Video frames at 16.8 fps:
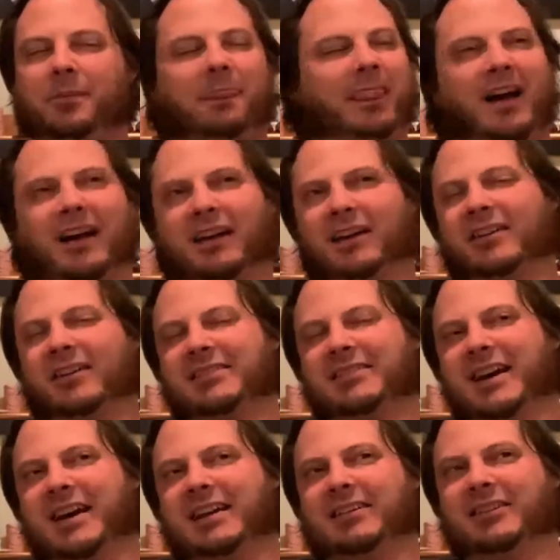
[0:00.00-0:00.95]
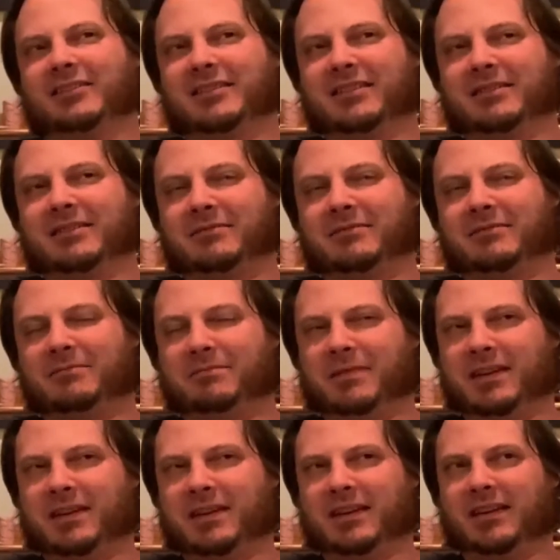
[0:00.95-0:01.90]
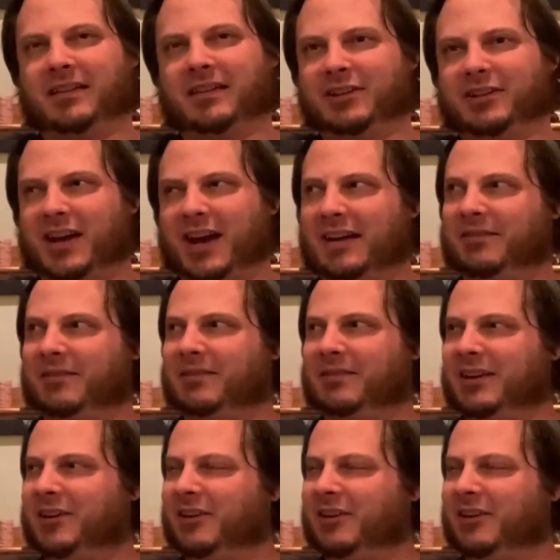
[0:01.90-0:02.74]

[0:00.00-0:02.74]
I don't know, it's hard not to be cliche,